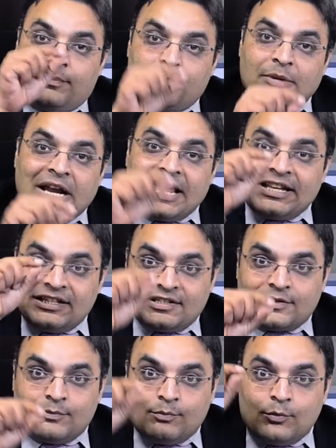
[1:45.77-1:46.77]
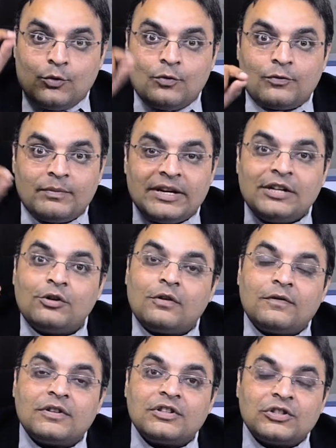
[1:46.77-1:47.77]
price movement
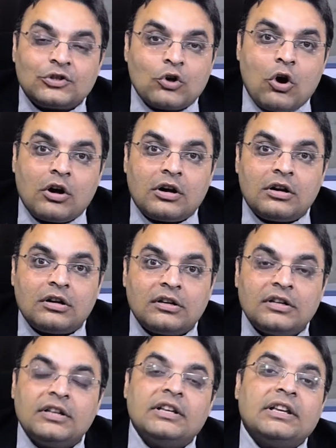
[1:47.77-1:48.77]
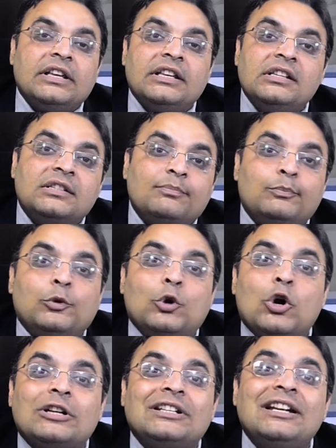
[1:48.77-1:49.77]
of a stock is
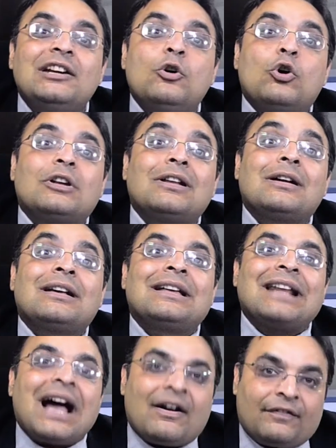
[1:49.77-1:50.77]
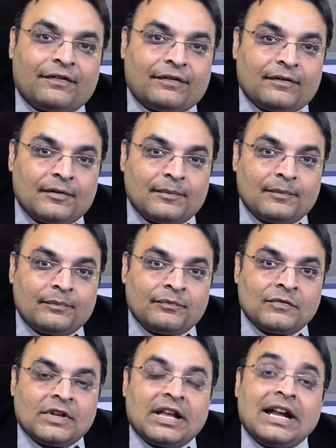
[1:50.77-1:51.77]
plotted on a graph,
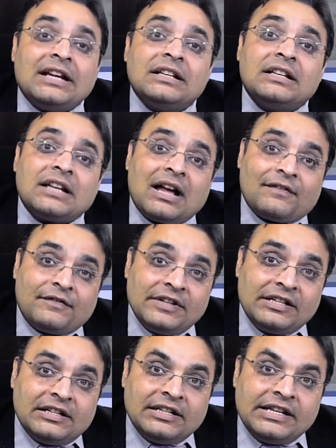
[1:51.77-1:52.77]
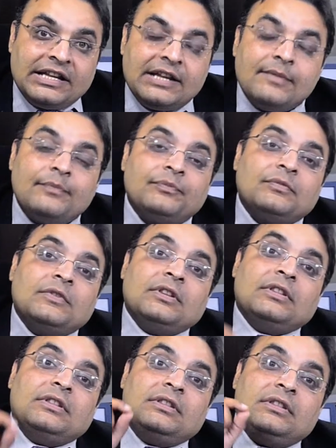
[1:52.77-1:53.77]
and graphically
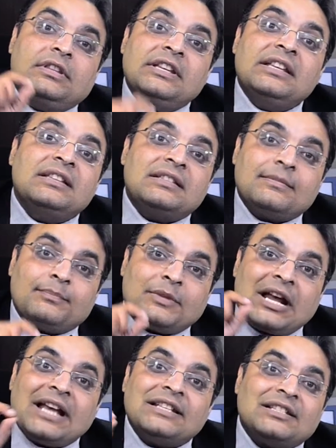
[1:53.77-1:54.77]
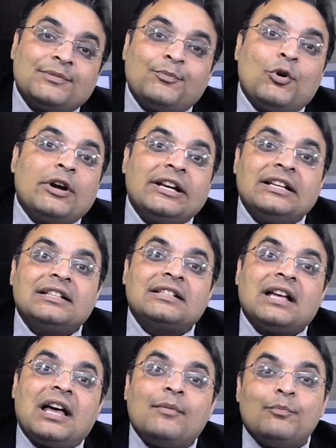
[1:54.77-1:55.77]
these price points
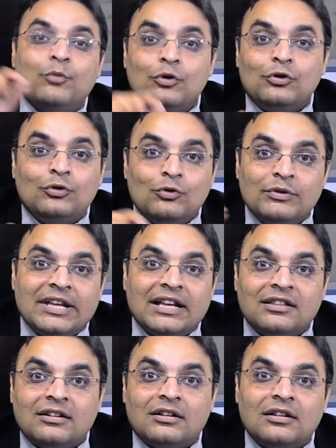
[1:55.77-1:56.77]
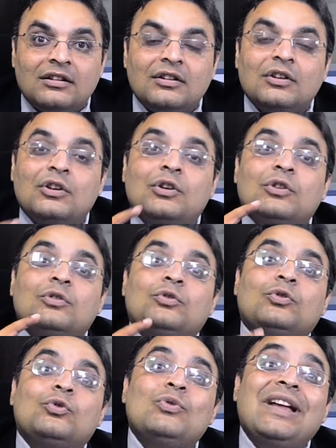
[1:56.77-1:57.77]
are put together
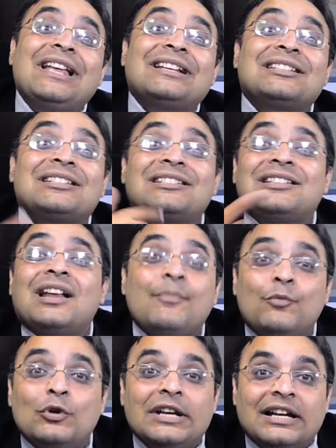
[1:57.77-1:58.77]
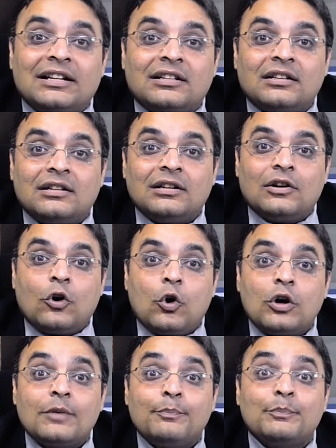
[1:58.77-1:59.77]
to extrapolate
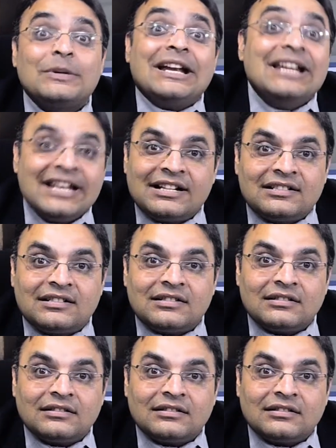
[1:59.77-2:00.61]
or predict